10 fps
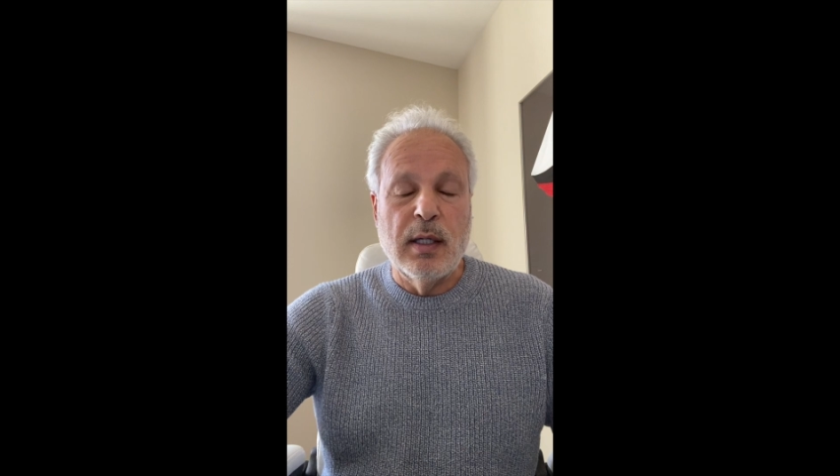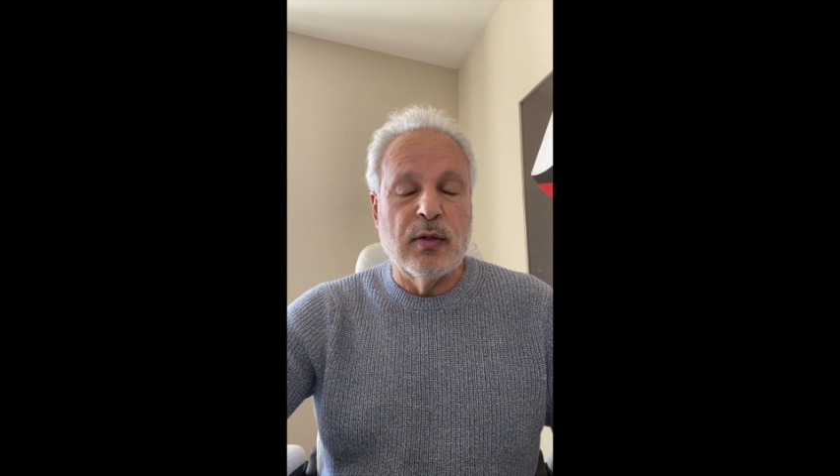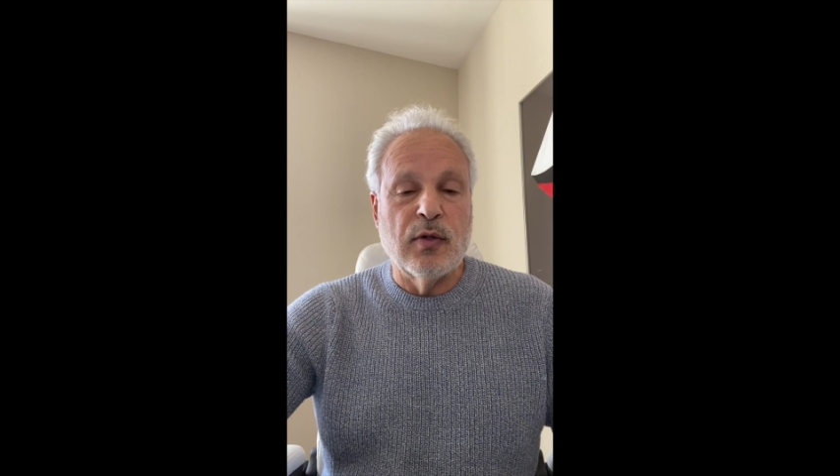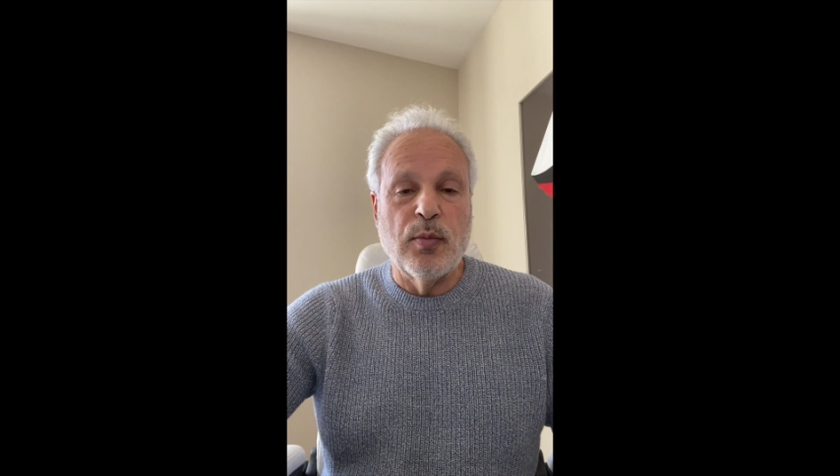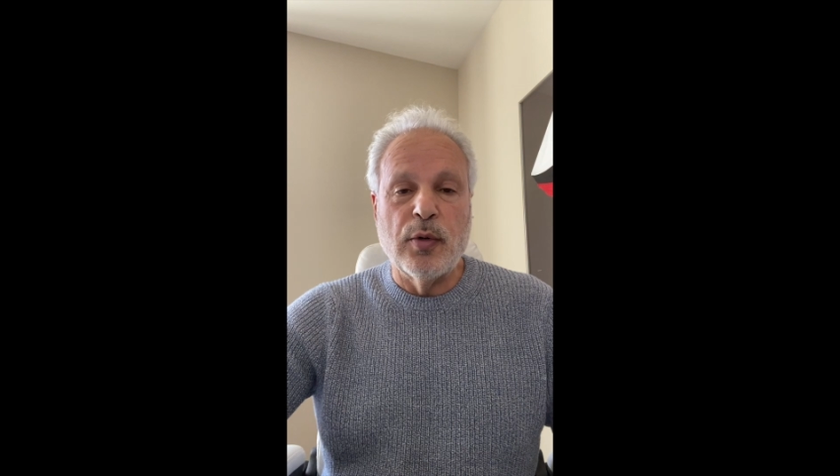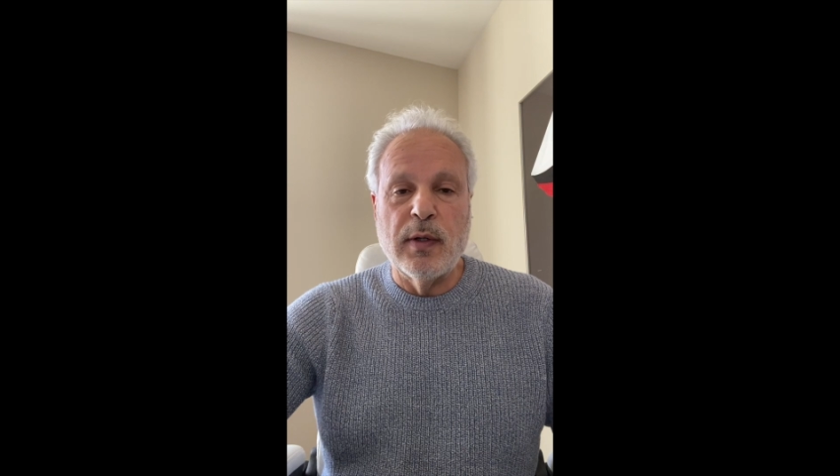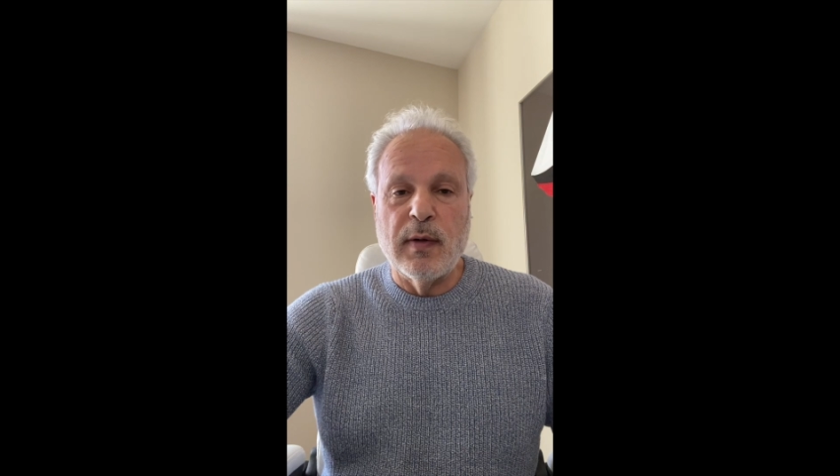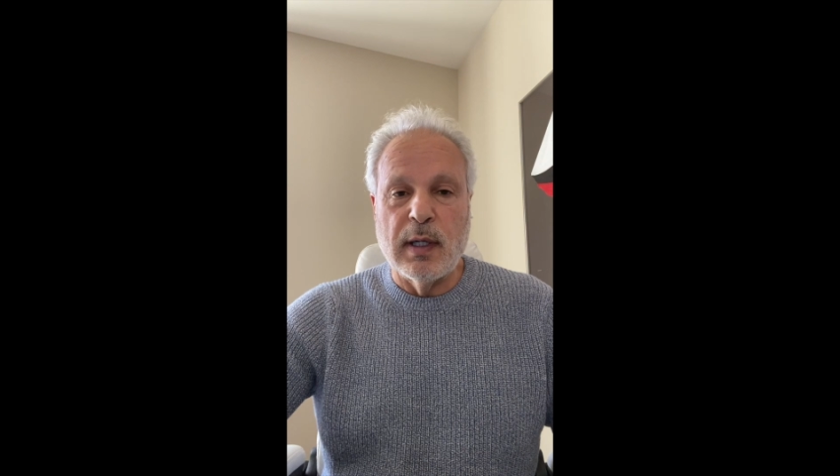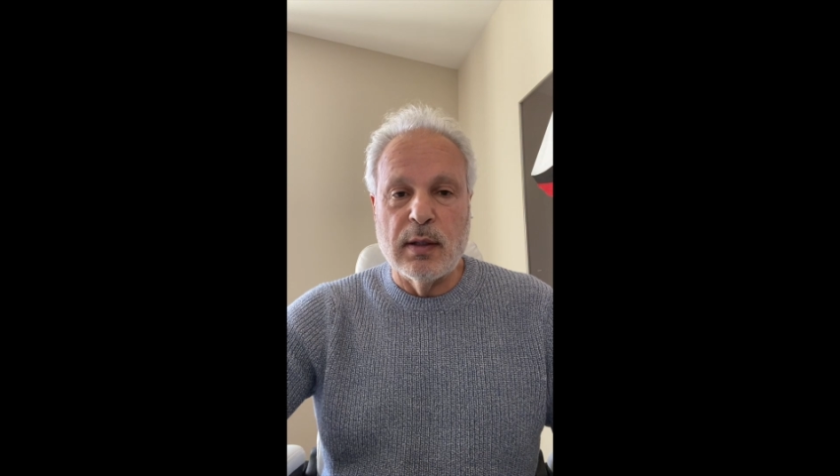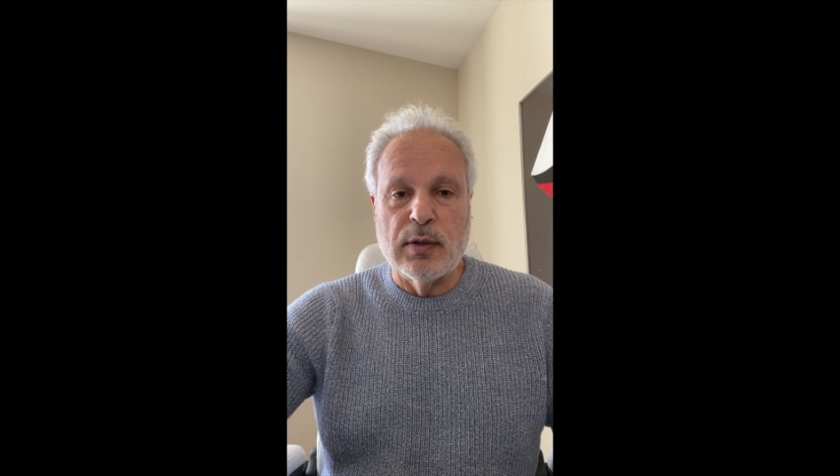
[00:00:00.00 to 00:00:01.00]
He's super
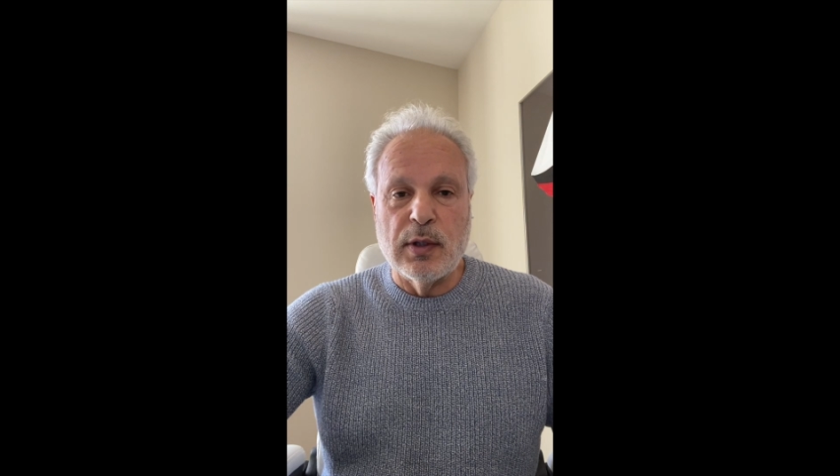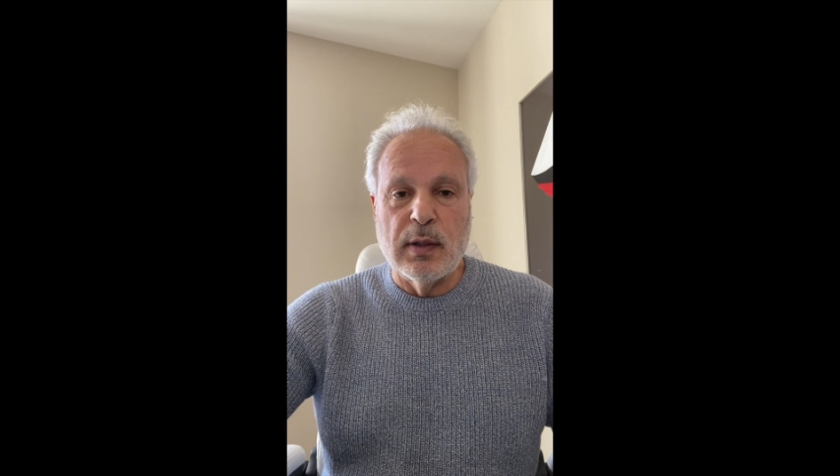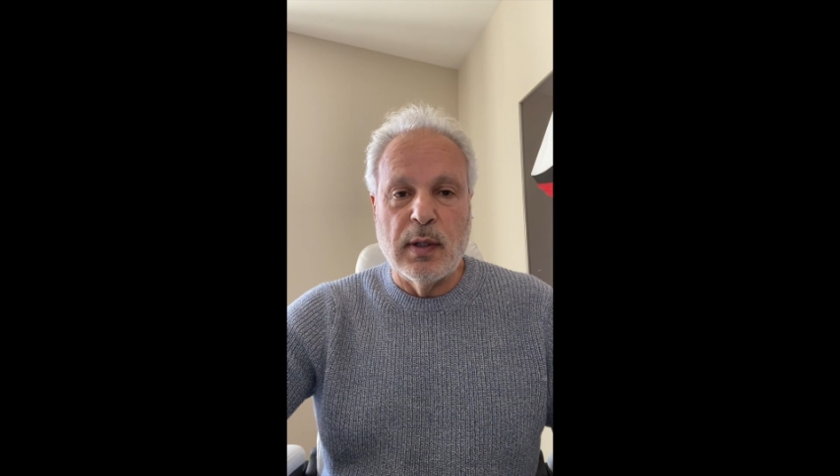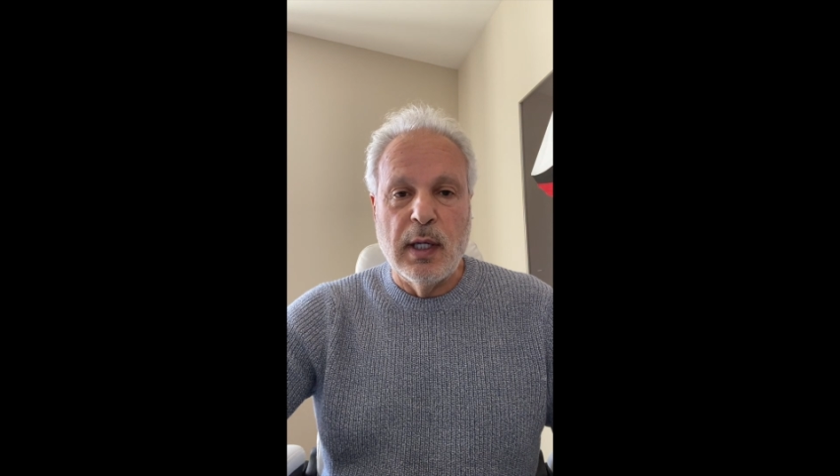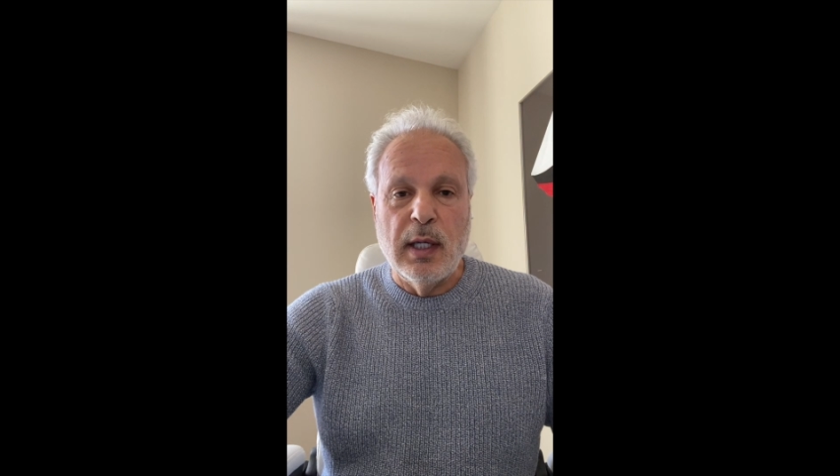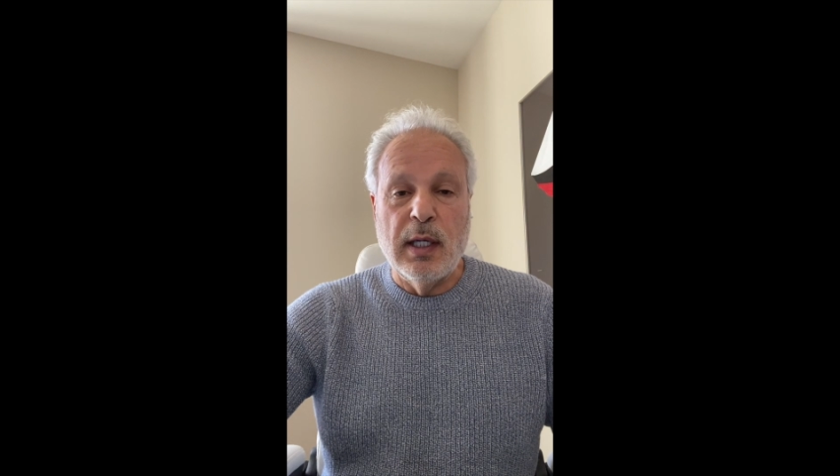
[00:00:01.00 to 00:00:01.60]
intelligent.